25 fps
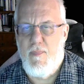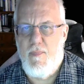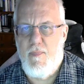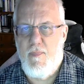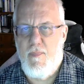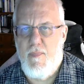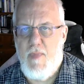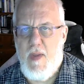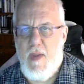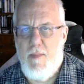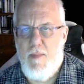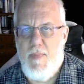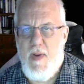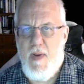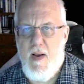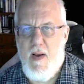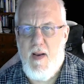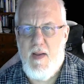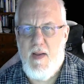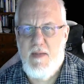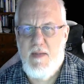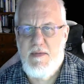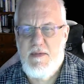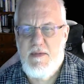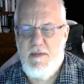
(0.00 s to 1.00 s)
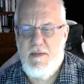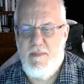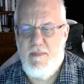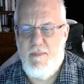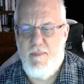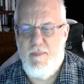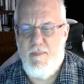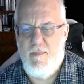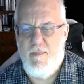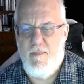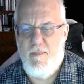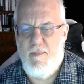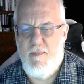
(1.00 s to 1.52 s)
I'll pause.
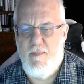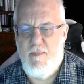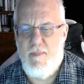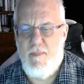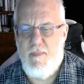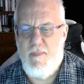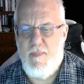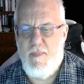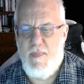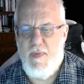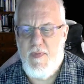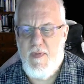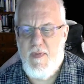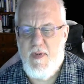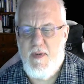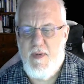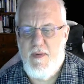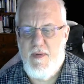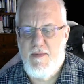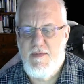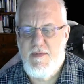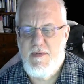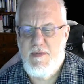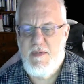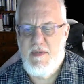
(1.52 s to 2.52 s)
Oh, there it goes.